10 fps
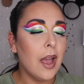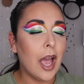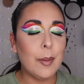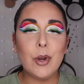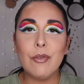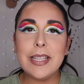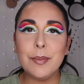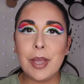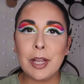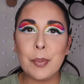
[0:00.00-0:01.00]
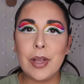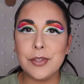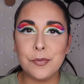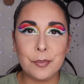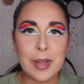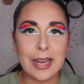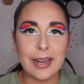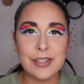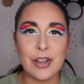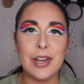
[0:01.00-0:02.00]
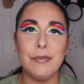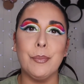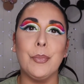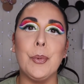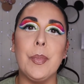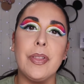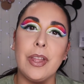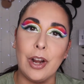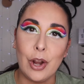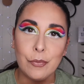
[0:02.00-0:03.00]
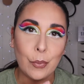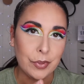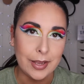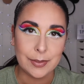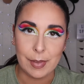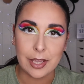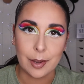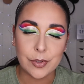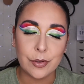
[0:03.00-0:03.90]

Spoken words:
I'm a crazy makeup person from England. I live in Bournemouth and I love all things makeup.